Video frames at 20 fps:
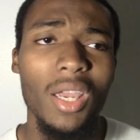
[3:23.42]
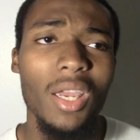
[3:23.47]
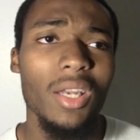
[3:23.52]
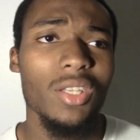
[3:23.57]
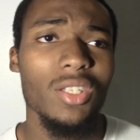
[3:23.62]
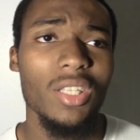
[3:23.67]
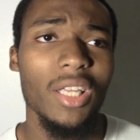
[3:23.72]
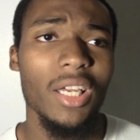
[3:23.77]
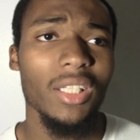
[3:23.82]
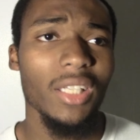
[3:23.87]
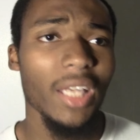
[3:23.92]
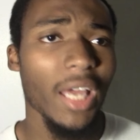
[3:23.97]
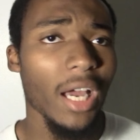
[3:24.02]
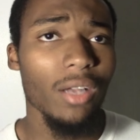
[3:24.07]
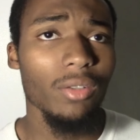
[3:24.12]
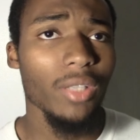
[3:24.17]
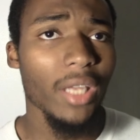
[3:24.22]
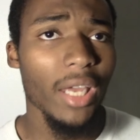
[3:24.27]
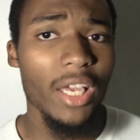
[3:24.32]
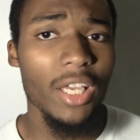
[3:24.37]
it's like
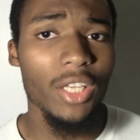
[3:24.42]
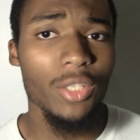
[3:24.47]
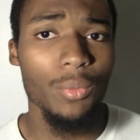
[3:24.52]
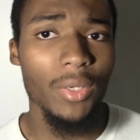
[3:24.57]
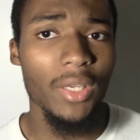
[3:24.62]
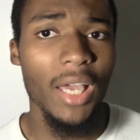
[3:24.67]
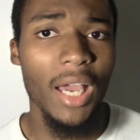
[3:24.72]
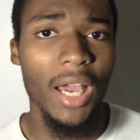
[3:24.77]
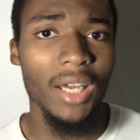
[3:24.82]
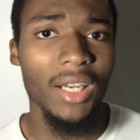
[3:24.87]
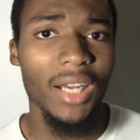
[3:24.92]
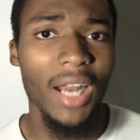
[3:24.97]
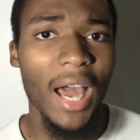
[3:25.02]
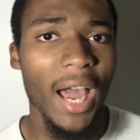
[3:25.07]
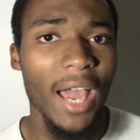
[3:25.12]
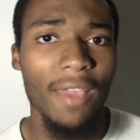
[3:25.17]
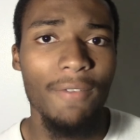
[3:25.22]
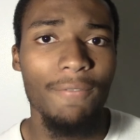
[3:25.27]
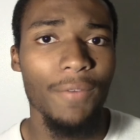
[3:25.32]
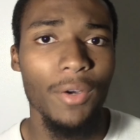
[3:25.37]
nowadays we got
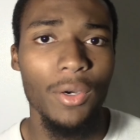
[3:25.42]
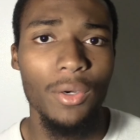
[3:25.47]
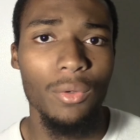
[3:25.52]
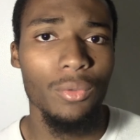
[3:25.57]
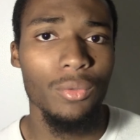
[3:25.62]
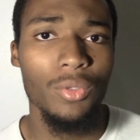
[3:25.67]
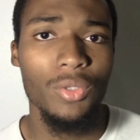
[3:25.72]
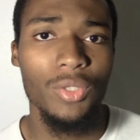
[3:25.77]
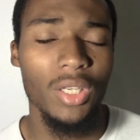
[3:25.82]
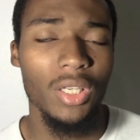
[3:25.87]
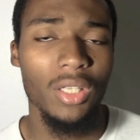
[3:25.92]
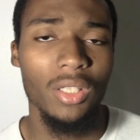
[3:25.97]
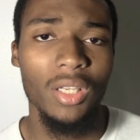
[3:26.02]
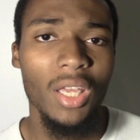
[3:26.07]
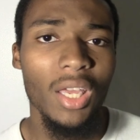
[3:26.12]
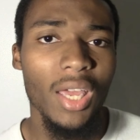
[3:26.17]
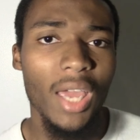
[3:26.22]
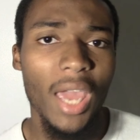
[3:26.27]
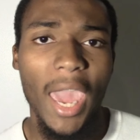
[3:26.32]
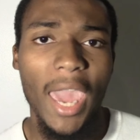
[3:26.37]
iPhones and
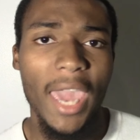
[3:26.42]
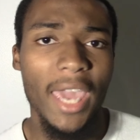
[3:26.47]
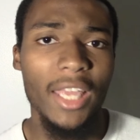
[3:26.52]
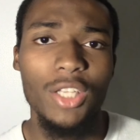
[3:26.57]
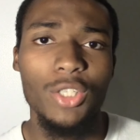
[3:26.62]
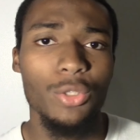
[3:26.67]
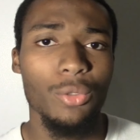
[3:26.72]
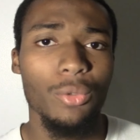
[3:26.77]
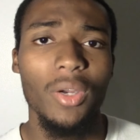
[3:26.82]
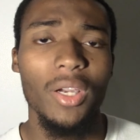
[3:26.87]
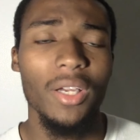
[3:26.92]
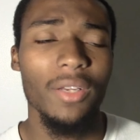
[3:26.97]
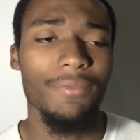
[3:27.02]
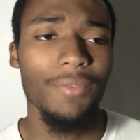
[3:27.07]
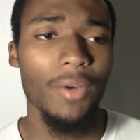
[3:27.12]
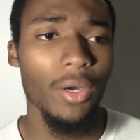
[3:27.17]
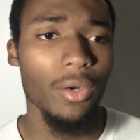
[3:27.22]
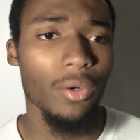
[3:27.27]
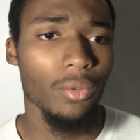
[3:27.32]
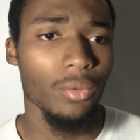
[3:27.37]
Android
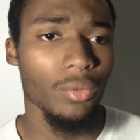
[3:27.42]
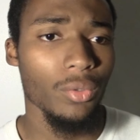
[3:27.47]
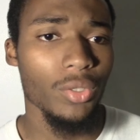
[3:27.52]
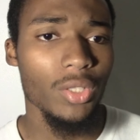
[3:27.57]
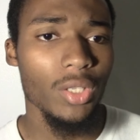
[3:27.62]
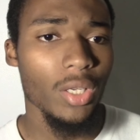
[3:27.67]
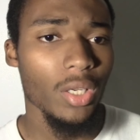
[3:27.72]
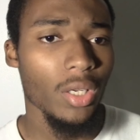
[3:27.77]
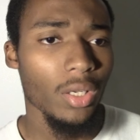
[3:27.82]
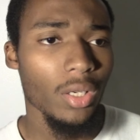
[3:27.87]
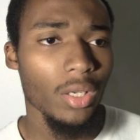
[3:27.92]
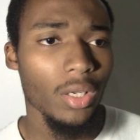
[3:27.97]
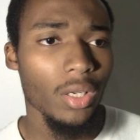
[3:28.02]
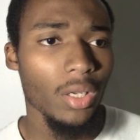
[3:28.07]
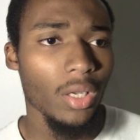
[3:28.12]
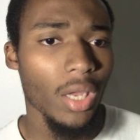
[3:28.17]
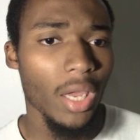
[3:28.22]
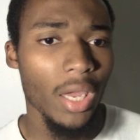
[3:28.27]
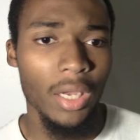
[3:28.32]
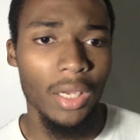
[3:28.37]
phones
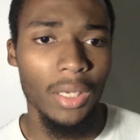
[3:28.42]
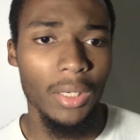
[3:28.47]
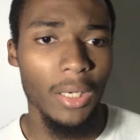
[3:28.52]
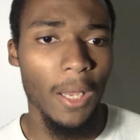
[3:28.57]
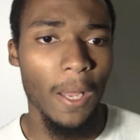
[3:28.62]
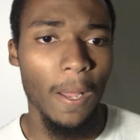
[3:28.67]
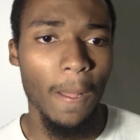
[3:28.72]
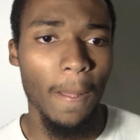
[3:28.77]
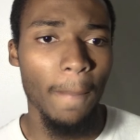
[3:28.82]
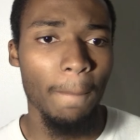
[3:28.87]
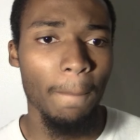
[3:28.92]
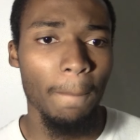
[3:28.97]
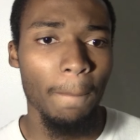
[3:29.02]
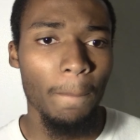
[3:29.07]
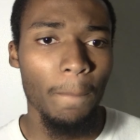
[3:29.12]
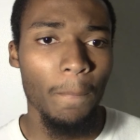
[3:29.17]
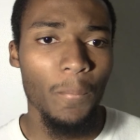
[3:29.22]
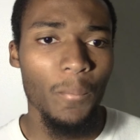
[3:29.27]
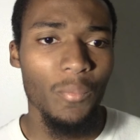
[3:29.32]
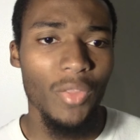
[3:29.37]
and um,
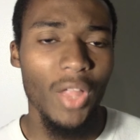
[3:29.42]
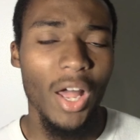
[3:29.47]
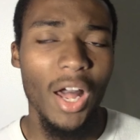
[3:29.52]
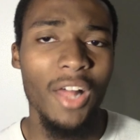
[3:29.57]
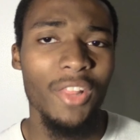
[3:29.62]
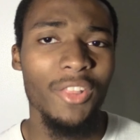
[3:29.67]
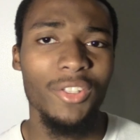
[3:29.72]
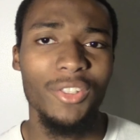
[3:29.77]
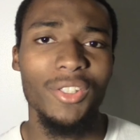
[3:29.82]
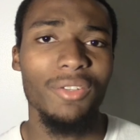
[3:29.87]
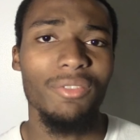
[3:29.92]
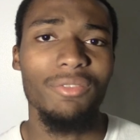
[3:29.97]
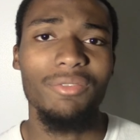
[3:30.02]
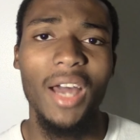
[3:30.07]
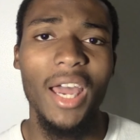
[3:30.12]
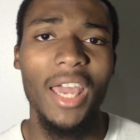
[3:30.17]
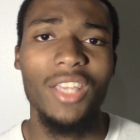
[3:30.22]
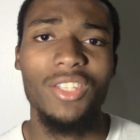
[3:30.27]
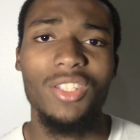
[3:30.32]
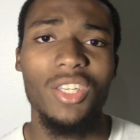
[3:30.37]
other
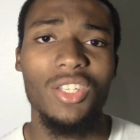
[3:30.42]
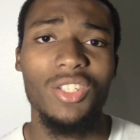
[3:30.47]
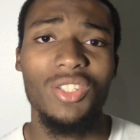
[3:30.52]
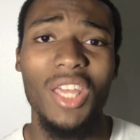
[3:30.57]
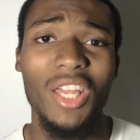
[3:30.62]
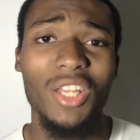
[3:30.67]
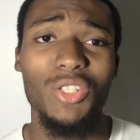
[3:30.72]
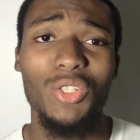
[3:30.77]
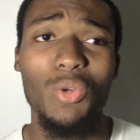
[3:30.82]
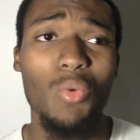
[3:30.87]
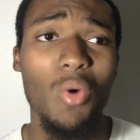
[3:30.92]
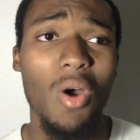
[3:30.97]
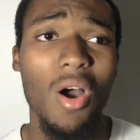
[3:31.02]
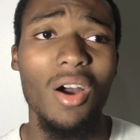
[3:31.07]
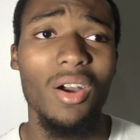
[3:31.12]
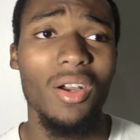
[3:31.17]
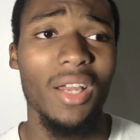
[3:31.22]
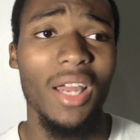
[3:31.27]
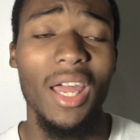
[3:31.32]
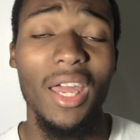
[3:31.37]
devices that do
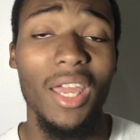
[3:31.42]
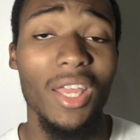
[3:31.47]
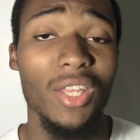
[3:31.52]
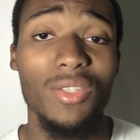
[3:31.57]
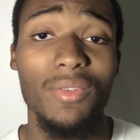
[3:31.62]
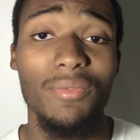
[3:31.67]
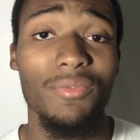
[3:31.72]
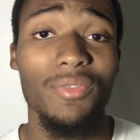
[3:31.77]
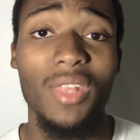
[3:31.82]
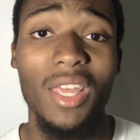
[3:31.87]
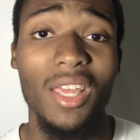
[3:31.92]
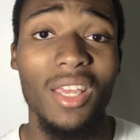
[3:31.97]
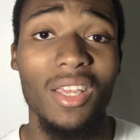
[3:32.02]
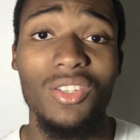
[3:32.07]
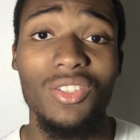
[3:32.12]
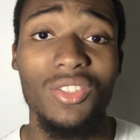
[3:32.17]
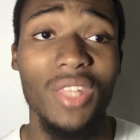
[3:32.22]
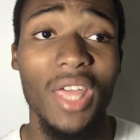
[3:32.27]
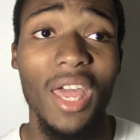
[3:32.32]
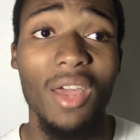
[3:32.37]
all kinds of
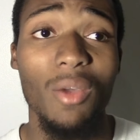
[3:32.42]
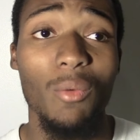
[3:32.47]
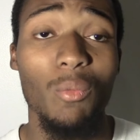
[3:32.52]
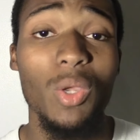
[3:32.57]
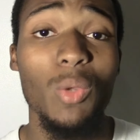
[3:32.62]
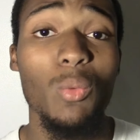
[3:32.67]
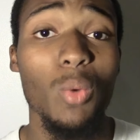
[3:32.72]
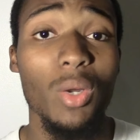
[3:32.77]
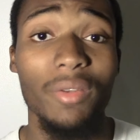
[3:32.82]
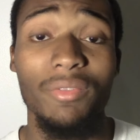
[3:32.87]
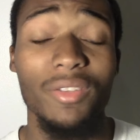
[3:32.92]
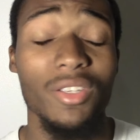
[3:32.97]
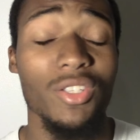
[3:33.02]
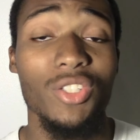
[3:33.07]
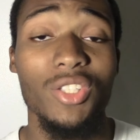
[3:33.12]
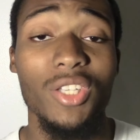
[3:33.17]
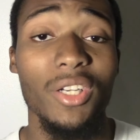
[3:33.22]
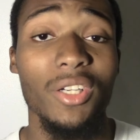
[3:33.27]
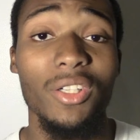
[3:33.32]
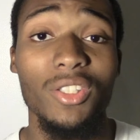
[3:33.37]
things that we would have
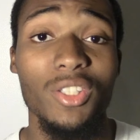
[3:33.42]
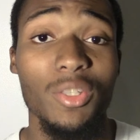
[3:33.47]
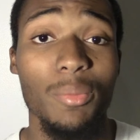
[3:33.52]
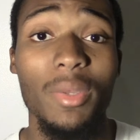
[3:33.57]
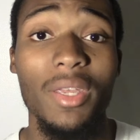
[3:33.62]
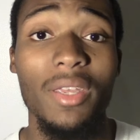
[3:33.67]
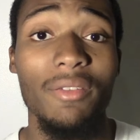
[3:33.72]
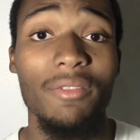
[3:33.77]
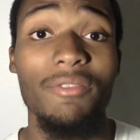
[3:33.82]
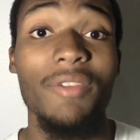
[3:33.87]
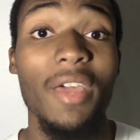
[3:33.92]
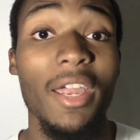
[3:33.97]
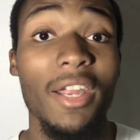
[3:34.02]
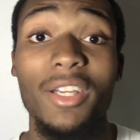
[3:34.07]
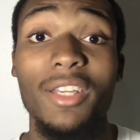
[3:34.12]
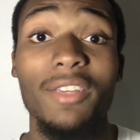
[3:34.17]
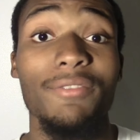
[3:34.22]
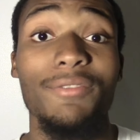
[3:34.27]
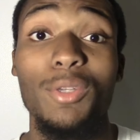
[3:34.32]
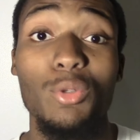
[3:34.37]
considered to be
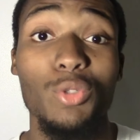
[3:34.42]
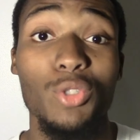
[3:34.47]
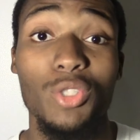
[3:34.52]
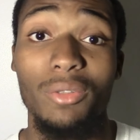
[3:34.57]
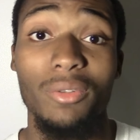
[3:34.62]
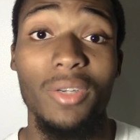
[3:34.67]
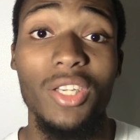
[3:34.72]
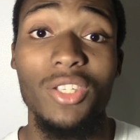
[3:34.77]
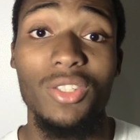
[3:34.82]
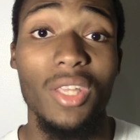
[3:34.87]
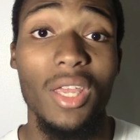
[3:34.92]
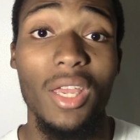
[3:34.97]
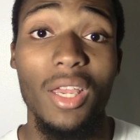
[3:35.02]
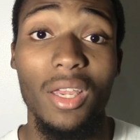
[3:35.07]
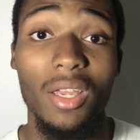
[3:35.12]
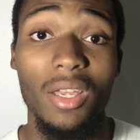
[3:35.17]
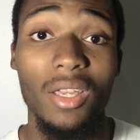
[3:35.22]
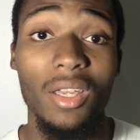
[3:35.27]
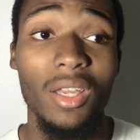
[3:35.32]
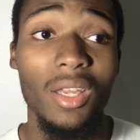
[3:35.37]
very futuristic